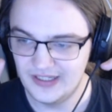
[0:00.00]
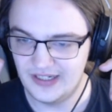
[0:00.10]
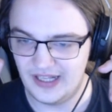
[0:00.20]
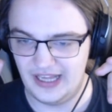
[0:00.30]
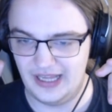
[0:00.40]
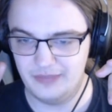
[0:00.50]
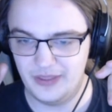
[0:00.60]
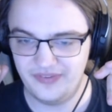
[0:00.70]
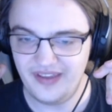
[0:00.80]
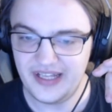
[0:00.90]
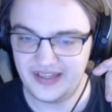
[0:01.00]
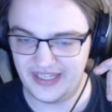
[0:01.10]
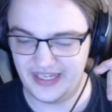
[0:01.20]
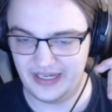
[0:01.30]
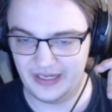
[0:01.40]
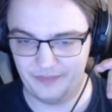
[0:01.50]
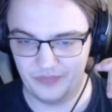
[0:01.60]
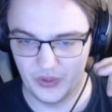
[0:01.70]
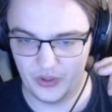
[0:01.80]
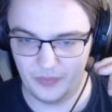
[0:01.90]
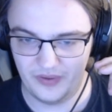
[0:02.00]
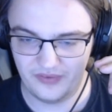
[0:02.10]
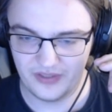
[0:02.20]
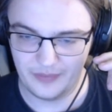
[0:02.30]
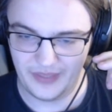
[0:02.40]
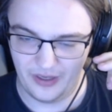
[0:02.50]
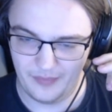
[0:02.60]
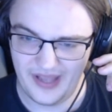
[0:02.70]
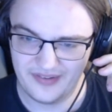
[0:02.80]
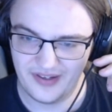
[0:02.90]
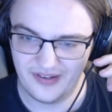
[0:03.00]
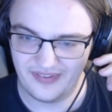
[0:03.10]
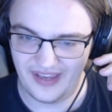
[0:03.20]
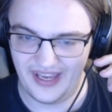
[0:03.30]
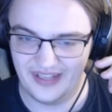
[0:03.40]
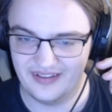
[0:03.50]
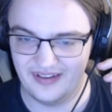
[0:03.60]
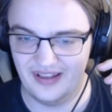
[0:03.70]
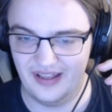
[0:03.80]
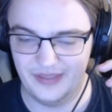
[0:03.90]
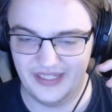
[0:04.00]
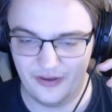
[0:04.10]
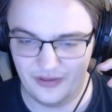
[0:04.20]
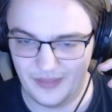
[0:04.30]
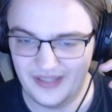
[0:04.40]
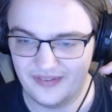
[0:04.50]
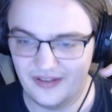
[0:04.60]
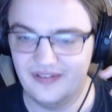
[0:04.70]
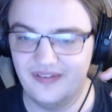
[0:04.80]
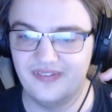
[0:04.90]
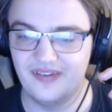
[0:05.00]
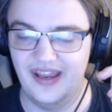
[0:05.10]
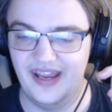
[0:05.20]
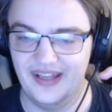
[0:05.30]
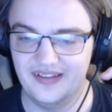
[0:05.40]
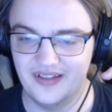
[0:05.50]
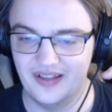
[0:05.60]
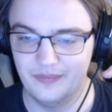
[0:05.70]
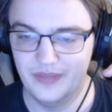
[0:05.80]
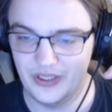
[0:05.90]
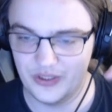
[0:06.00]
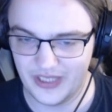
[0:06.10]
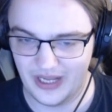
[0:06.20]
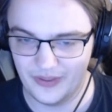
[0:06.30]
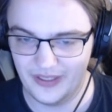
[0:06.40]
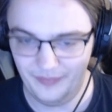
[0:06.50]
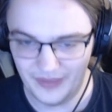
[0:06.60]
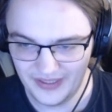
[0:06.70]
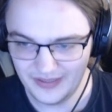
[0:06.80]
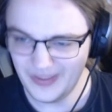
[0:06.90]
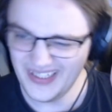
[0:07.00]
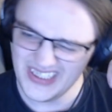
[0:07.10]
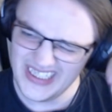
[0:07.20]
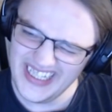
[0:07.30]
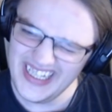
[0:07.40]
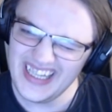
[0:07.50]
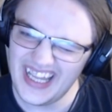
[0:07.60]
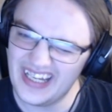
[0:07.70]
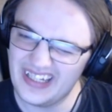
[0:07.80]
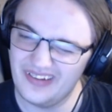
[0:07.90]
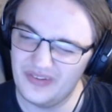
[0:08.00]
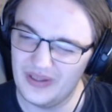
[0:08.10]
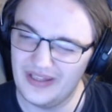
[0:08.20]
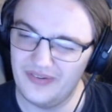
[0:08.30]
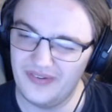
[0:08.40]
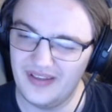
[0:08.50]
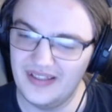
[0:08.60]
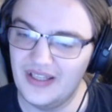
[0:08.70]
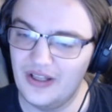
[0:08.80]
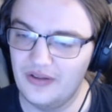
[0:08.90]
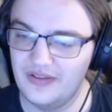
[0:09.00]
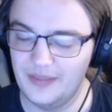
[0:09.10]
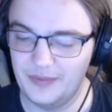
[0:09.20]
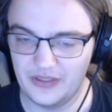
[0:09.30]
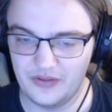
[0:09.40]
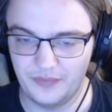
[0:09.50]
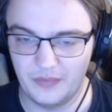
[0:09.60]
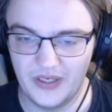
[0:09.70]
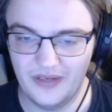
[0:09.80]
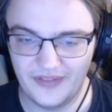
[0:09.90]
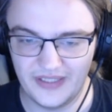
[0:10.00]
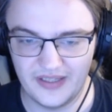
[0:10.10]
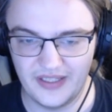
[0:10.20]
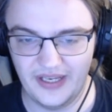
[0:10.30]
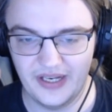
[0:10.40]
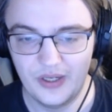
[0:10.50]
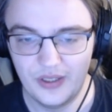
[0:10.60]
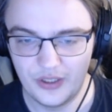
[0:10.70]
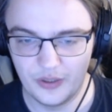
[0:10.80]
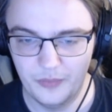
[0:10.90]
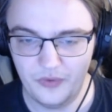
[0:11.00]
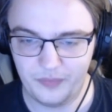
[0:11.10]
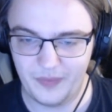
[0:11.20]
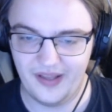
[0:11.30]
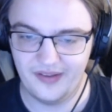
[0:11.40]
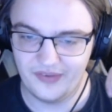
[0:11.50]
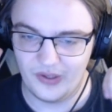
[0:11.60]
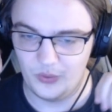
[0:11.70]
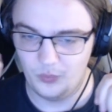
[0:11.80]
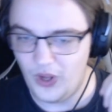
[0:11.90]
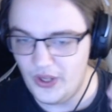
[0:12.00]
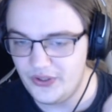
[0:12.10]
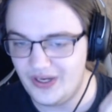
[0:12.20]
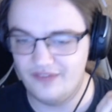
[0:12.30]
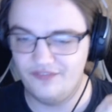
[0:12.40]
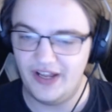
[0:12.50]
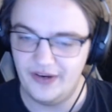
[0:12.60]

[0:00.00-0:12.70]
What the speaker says: I would say that the notables are going to be Air Magics and, Air Elementals and Meteor Shower. Potentially, to a lesser extent though, the Protection from Earth, and then the remove spells are Water and Fire